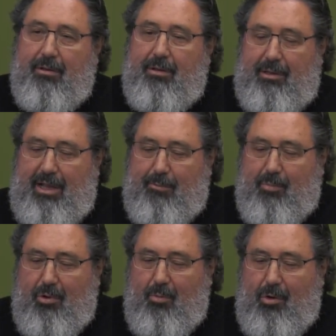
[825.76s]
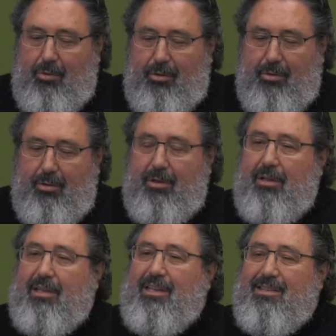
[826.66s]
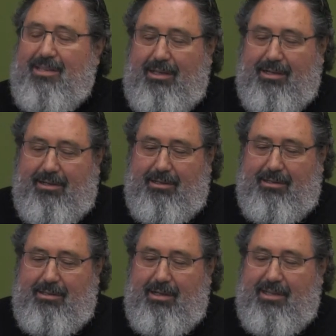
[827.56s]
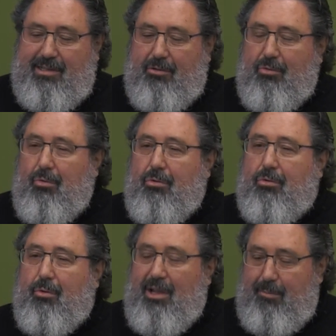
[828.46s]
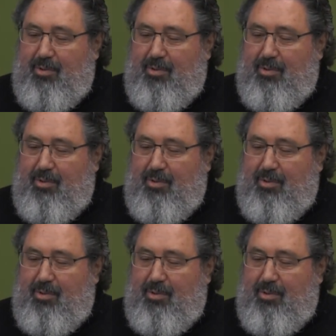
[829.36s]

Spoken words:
that promote e-cigarettes as a tool to help